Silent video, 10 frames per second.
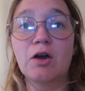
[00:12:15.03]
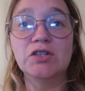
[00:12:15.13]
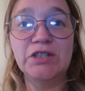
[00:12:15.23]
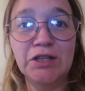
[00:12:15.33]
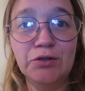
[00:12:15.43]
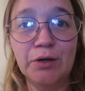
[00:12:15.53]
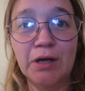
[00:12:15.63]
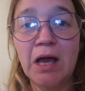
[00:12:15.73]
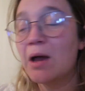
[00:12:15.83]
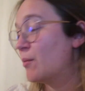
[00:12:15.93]

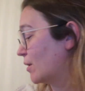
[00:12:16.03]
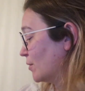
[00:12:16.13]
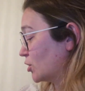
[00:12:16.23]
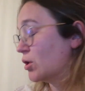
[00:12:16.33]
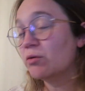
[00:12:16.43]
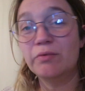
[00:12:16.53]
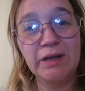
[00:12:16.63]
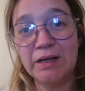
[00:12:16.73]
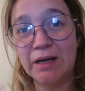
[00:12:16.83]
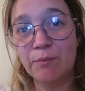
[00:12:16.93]
continuing, but I'm not going to
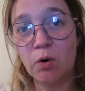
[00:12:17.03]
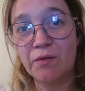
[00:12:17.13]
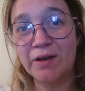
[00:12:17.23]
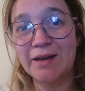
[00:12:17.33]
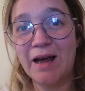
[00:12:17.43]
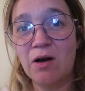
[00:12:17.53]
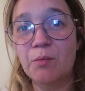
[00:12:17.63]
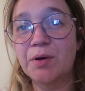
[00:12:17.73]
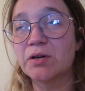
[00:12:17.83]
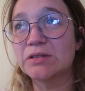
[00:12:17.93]
read any more of it now
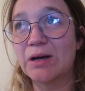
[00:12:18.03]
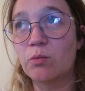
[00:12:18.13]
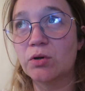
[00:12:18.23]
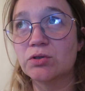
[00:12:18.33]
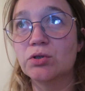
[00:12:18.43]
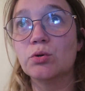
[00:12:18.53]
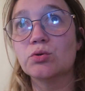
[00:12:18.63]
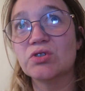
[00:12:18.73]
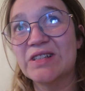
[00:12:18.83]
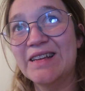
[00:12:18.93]
because I want to go
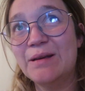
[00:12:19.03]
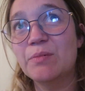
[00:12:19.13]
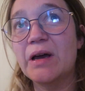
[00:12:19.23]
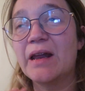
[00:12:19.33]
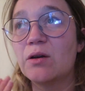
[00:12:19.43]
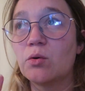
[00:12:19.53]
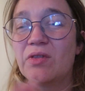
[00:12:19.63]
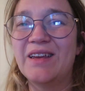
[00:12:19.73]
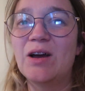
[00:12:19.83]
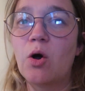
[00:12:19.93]
to sleep, and I don't
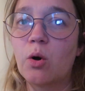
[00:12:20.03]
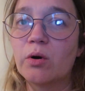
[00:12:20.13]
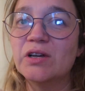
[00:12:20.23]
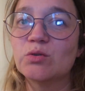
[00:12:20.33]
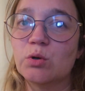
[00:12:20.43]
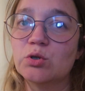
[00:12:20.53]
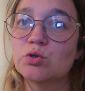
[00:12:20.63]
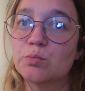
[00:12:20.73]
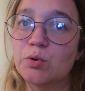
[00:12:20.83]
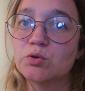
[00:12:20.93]
think horror is what you're
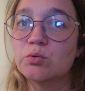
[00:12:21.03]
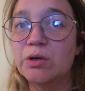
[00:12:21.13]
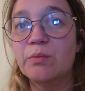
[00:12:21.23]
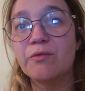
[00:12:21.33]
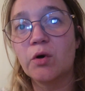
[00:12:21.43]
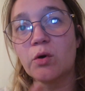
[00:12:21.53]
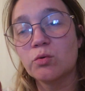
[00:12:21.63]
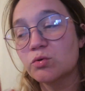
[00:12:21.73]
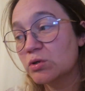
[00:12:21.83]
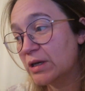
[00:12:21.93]
supposed to read before you
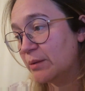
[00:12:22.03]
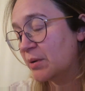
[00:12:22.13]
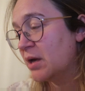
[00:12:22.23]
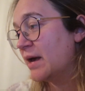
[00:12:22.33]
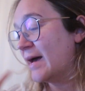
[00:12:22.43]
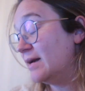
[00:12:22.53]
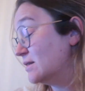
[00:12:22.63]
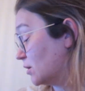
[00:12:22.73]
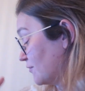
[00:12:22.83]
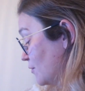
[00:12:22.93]
go to sleep, at
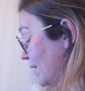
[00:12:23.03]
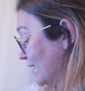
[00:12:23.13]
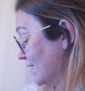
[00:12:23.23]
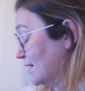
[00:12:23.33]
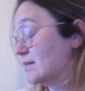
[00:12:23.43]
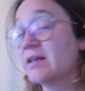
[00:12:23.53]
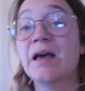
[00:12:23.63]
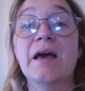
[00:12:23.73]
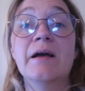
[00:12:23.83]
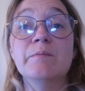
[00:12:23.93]
least not for my case.
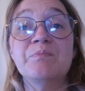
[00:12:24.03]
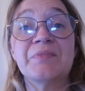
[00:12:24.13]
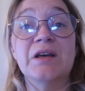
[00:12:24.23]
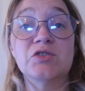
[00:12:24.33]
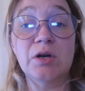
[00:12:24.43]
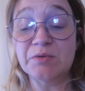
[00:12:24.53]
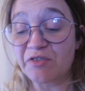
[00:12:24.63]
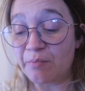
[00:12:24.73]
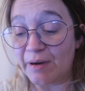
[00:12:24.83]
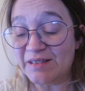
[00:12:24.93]
In terms
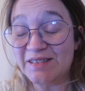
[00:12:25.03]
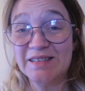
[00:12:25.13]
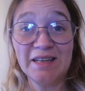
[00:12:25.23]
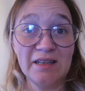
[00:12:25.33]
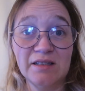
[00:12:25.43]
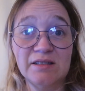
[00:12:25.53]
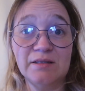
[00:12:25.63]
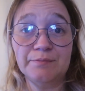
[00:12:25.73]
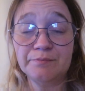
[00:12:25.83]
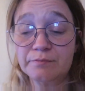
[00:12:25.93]
of my sickness,